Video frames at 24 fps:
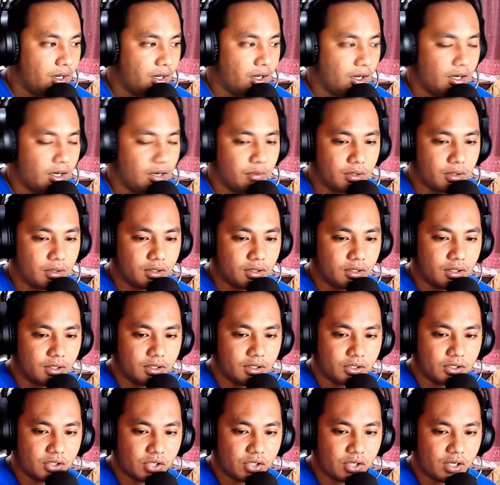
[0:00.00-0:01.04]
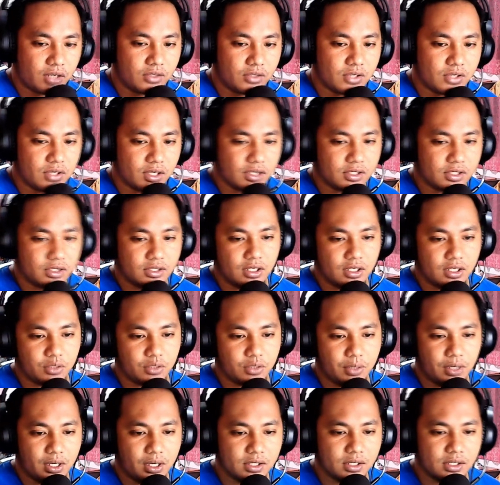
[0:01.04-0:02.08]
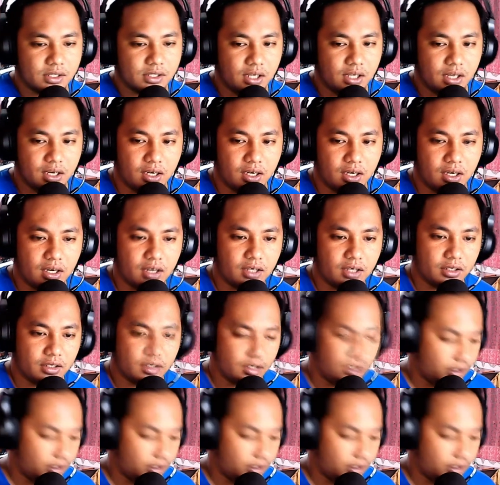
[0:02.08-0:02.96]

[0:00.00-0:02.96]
and what are the changes that we can see here